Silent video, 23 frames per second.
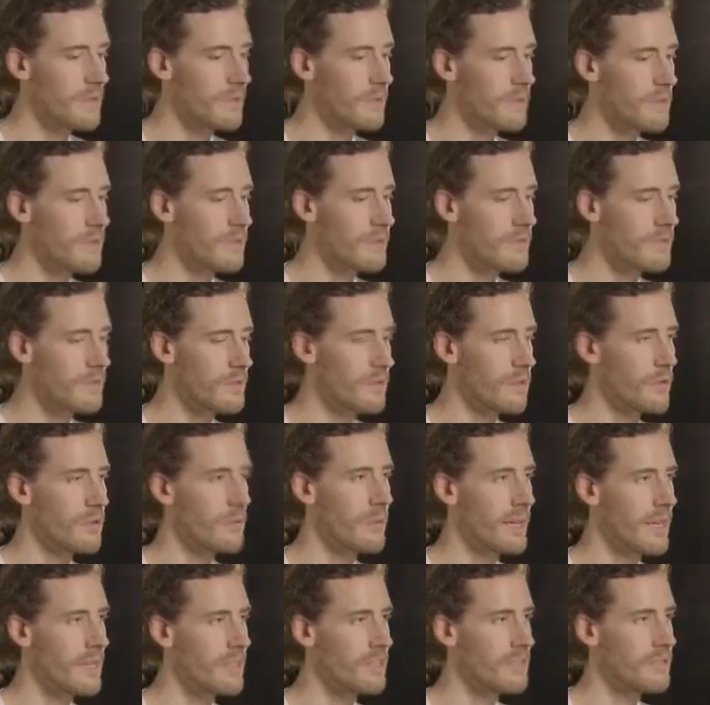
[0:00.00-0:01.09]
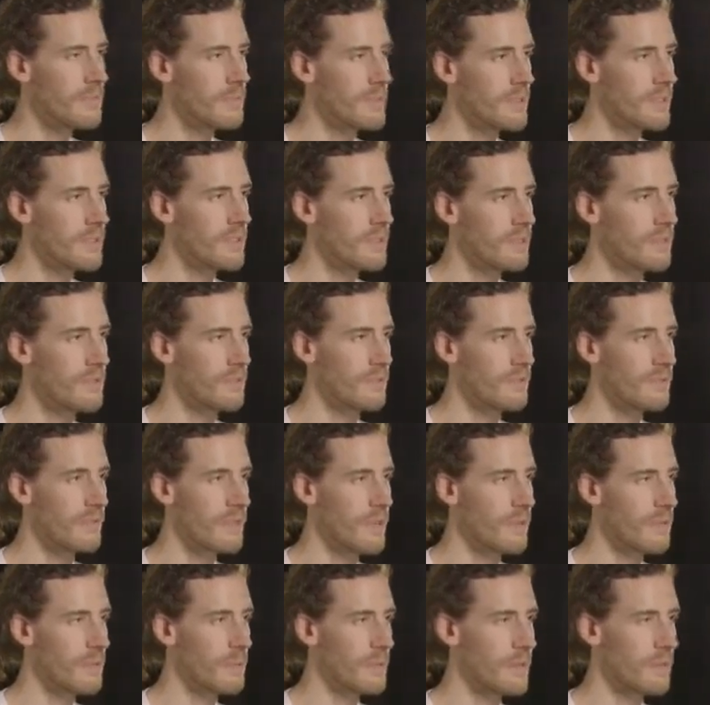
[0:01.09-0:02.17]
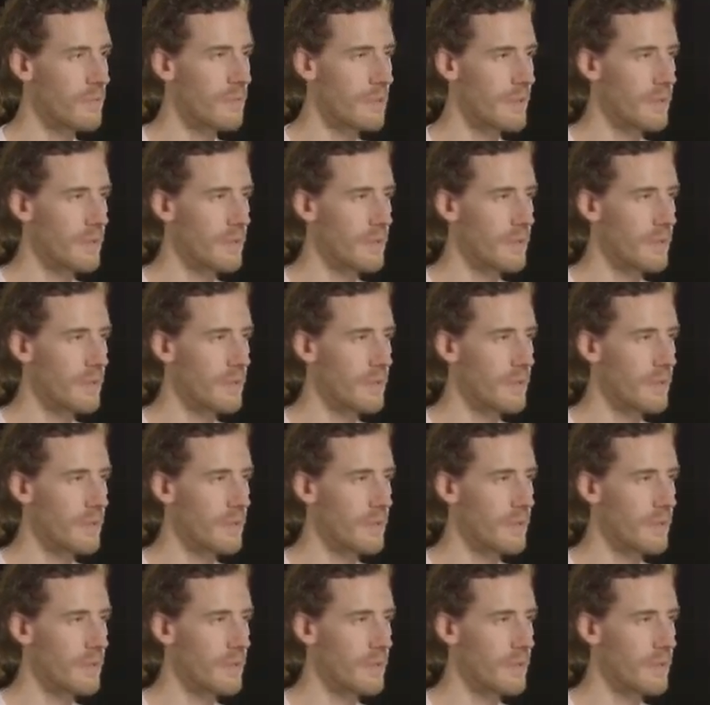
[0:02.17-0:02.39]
It was a lot of donor management, sort of helping